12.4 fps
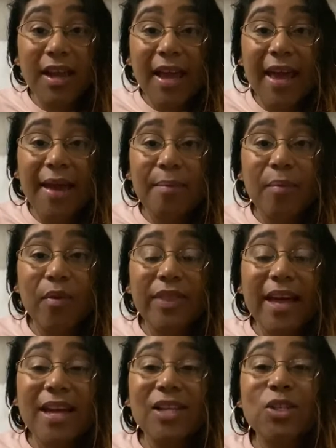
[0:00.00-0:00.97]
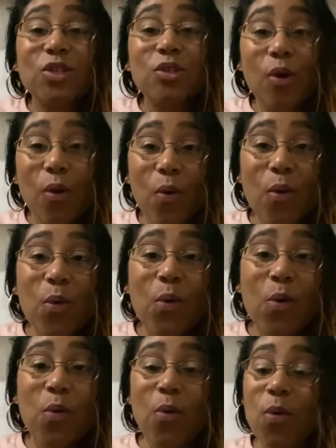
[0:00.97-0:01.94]
And boy, that is so
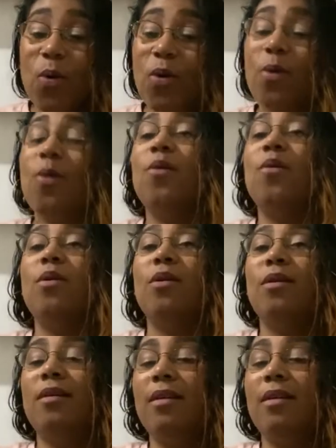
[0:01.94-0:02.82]
cool.